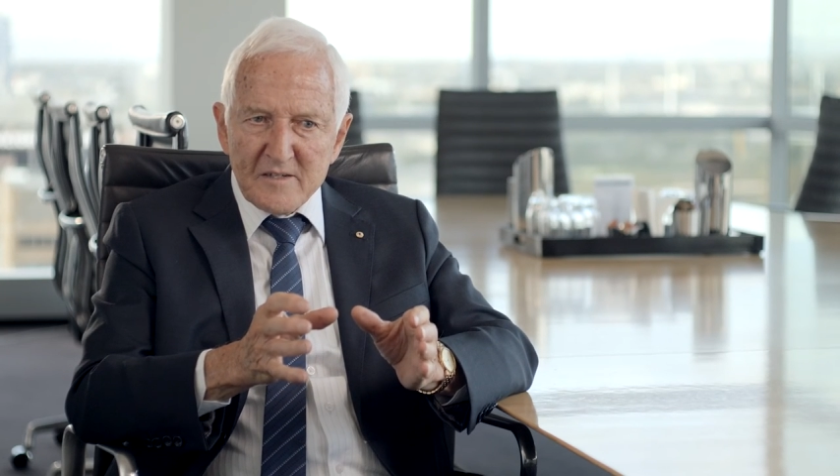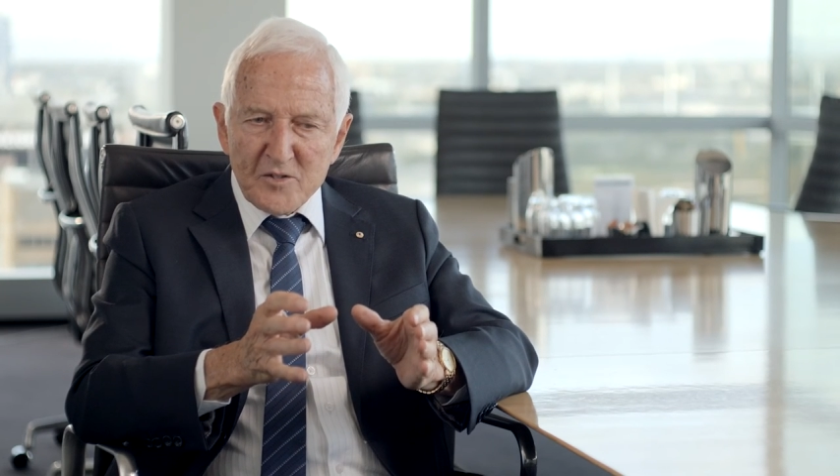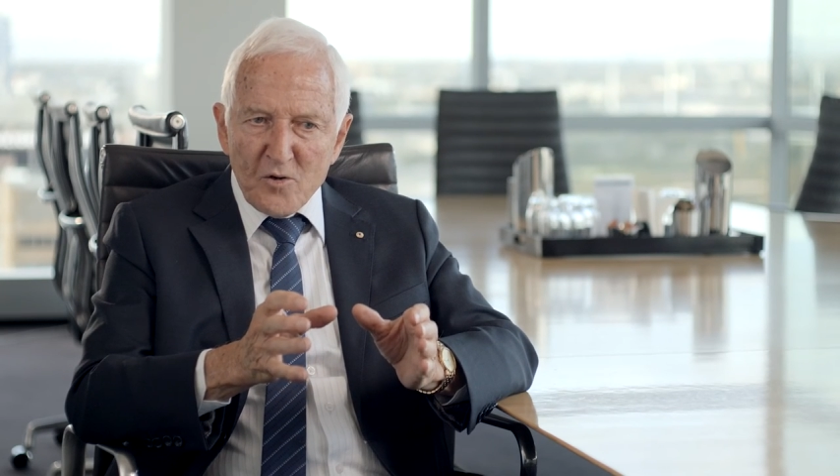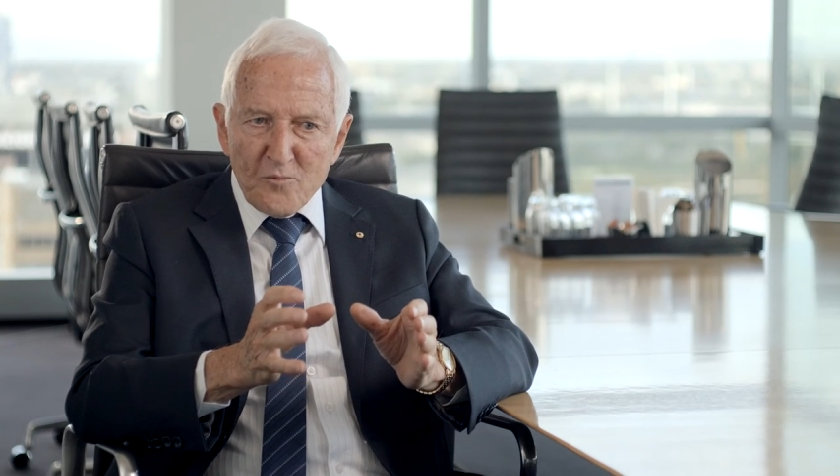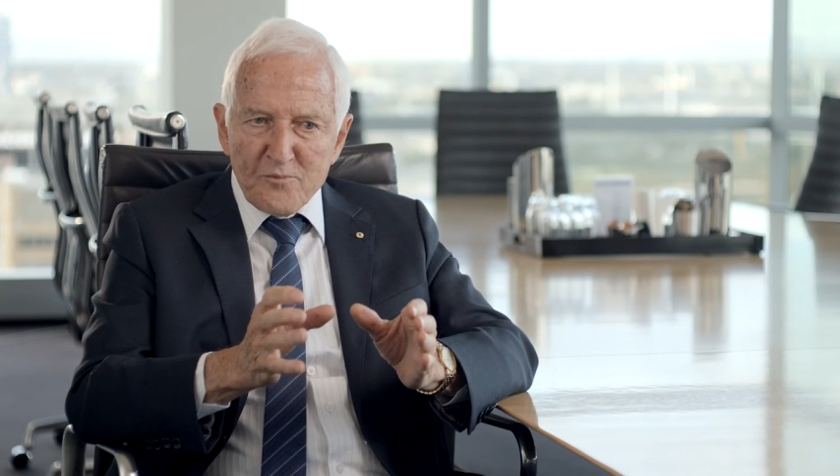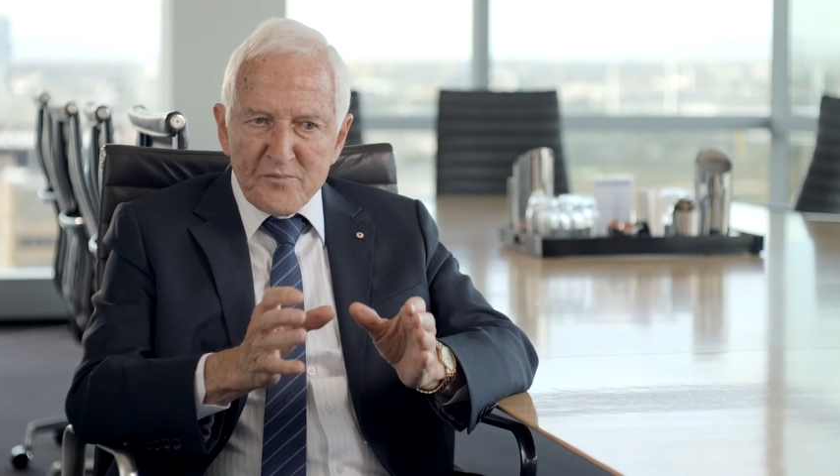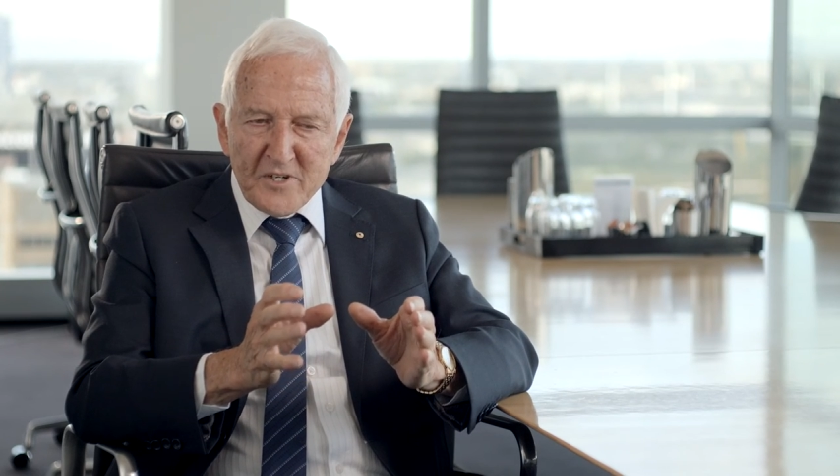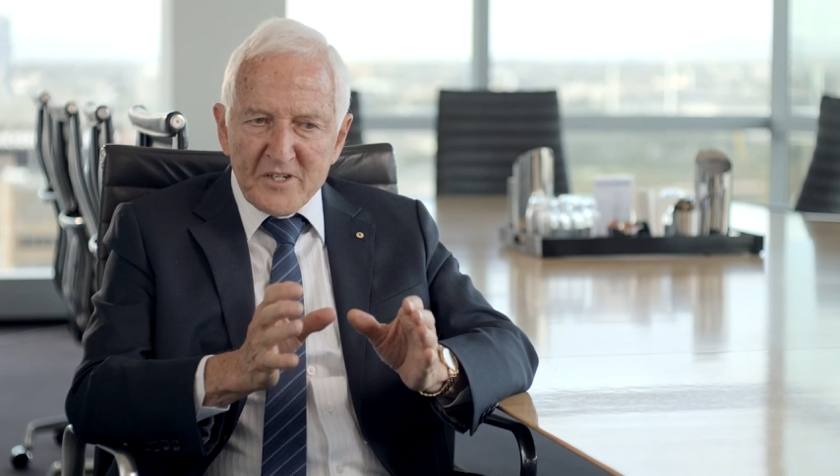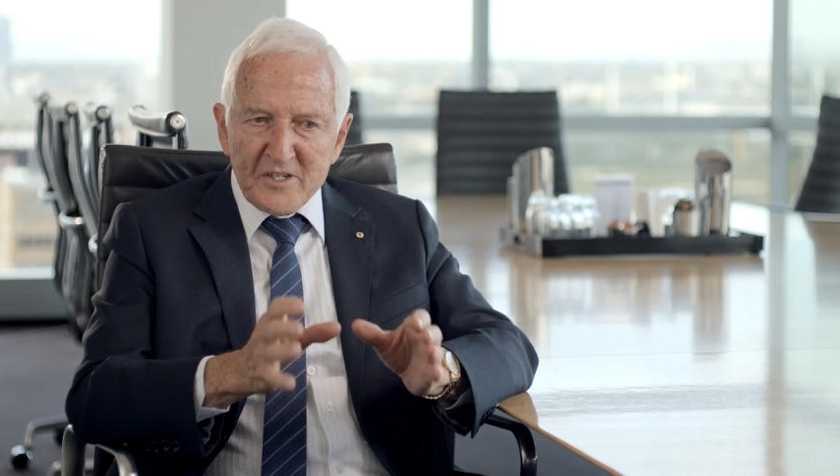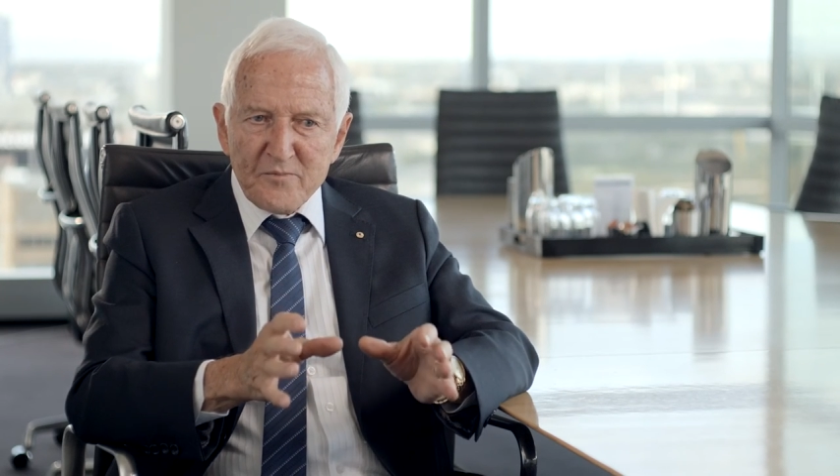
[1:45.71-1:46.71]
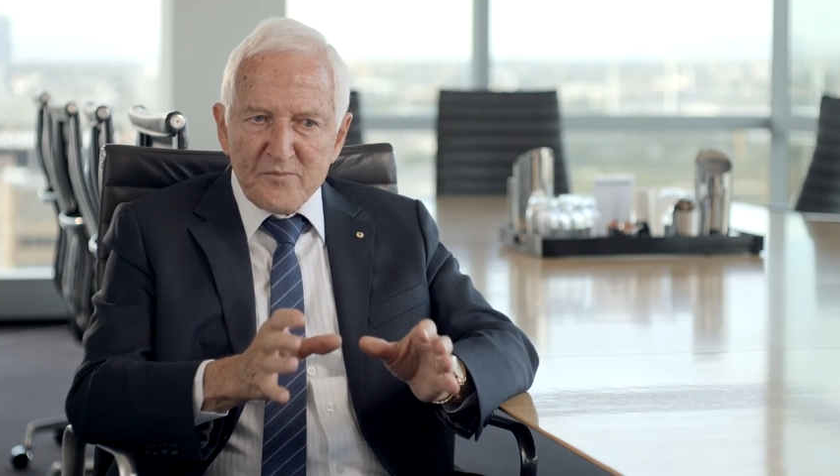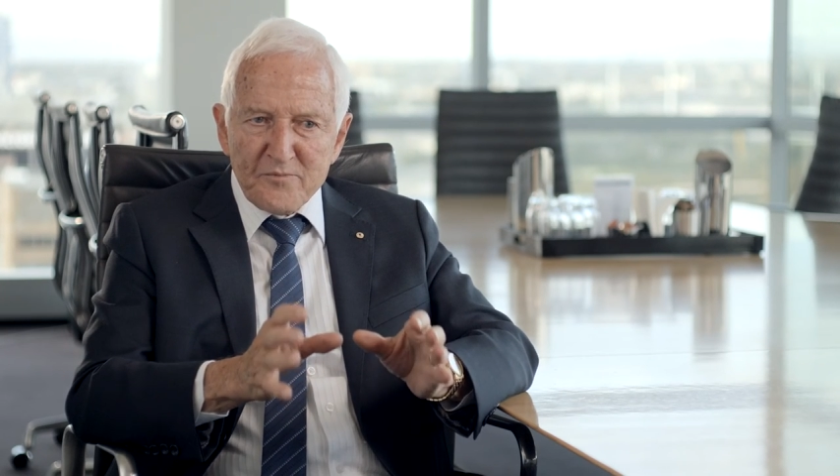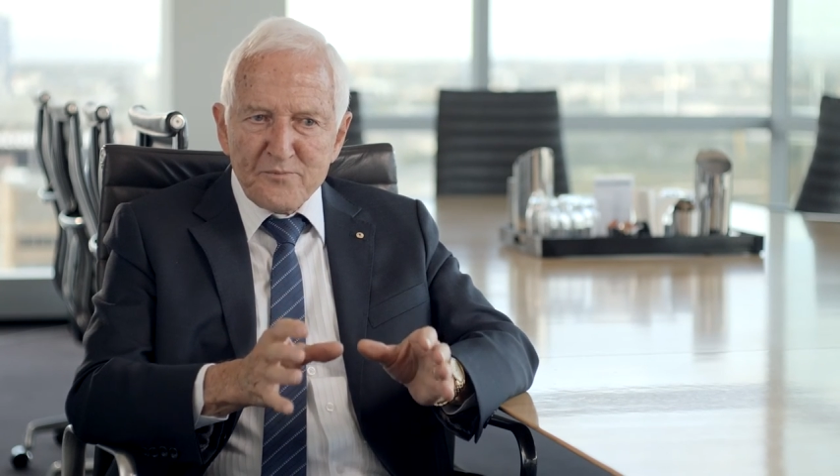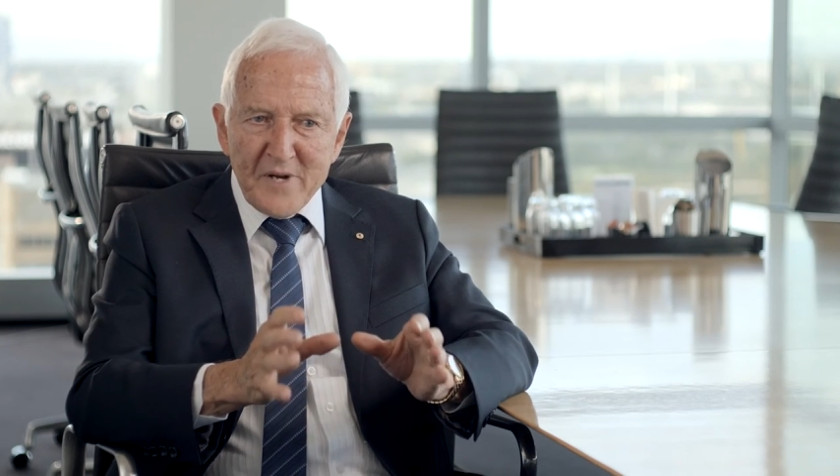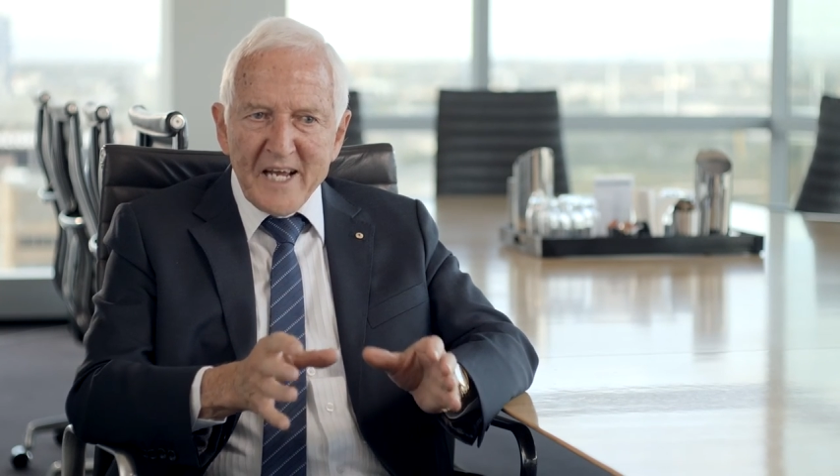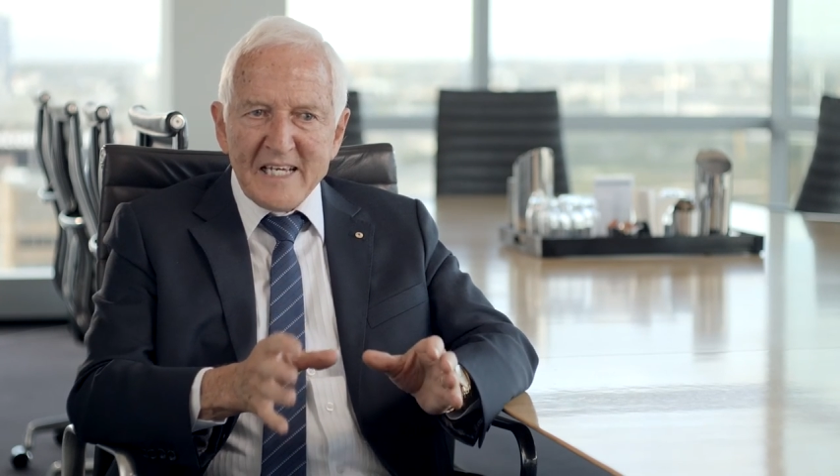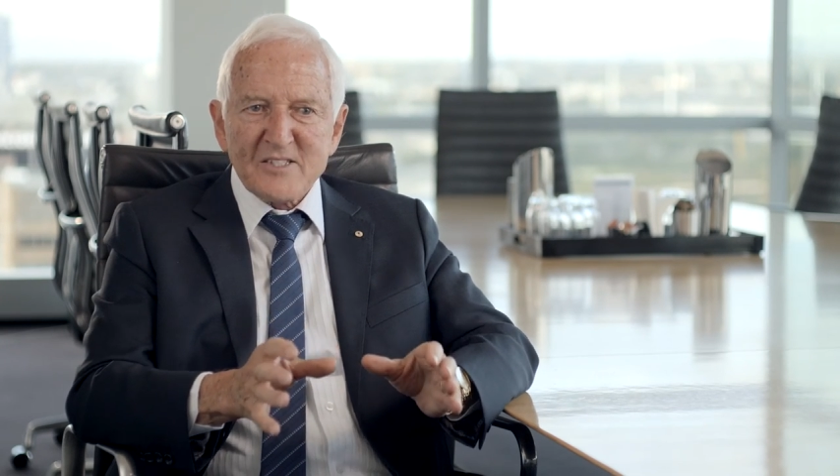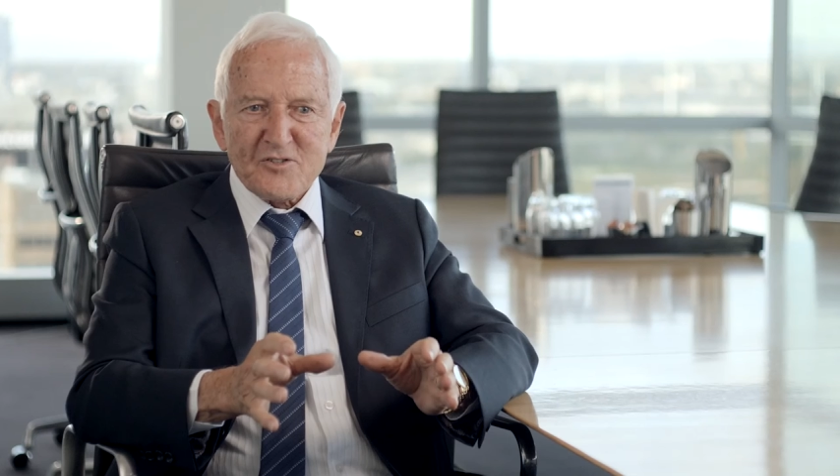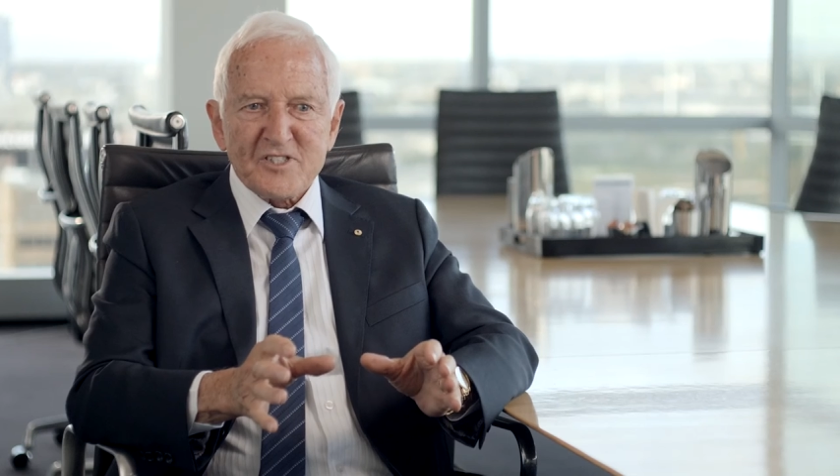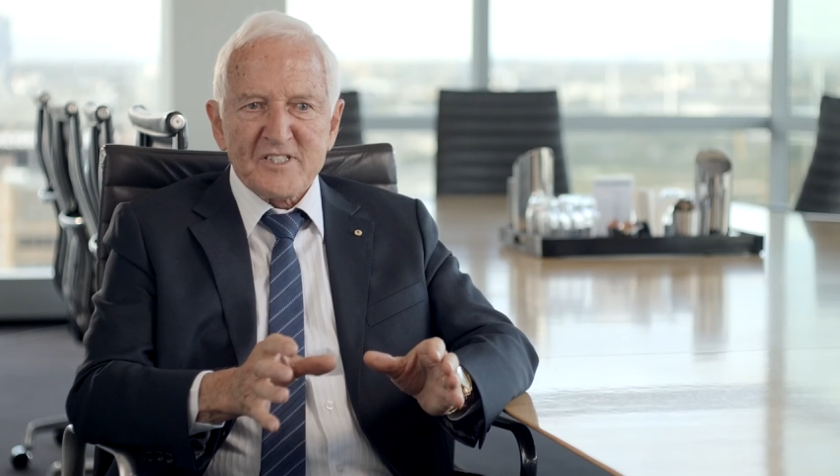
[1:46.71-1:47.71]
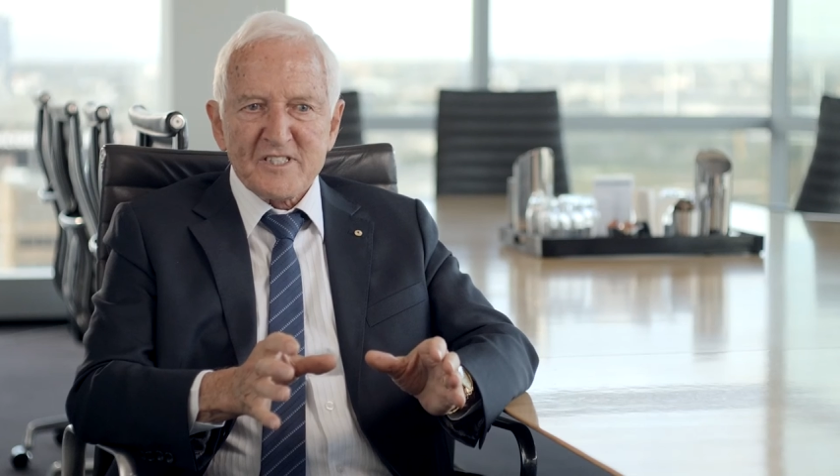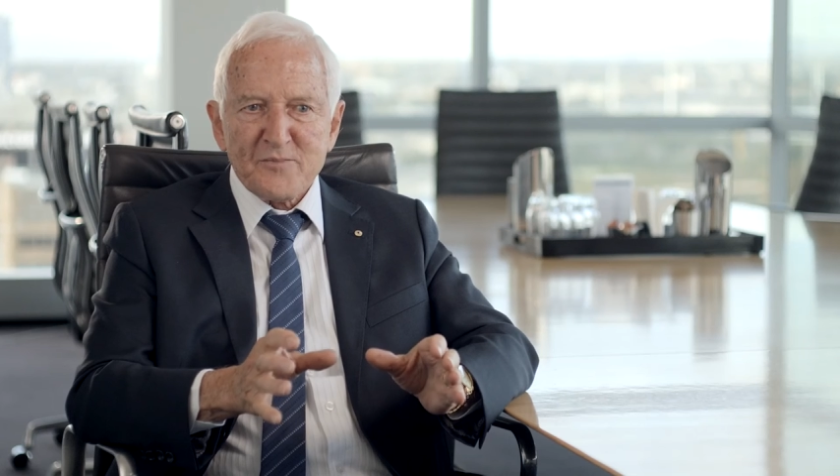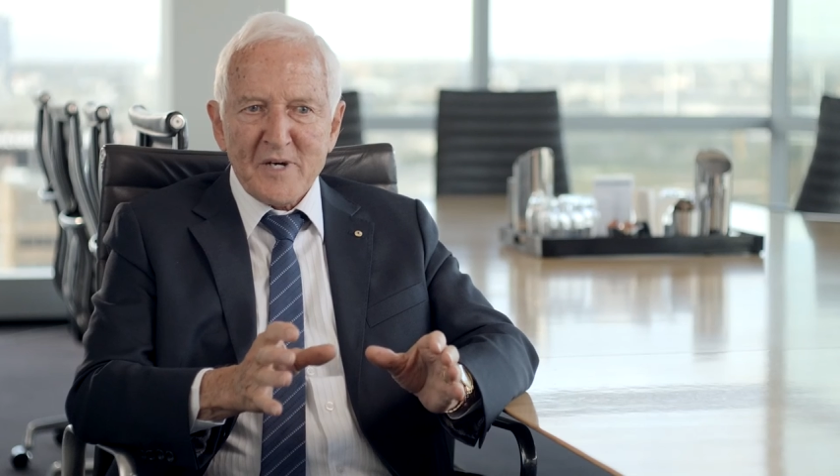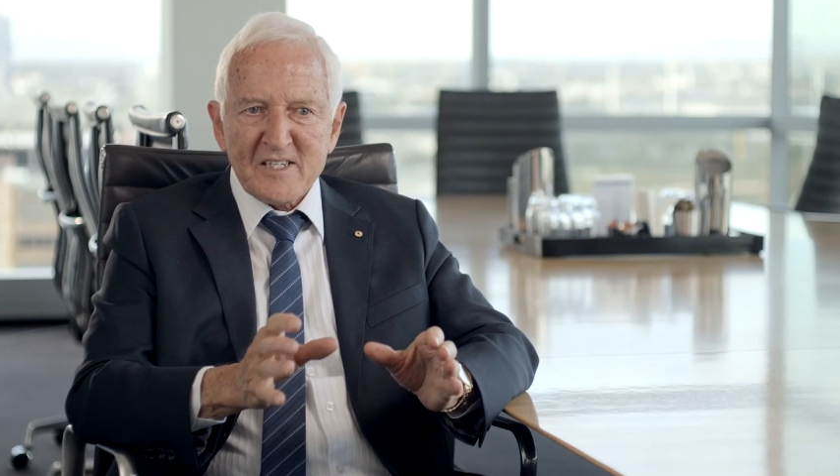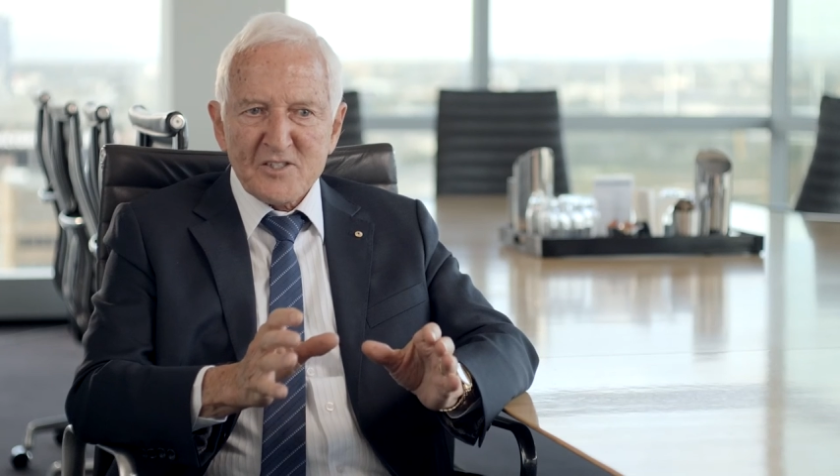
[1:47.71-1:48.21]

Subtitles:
your big interest is about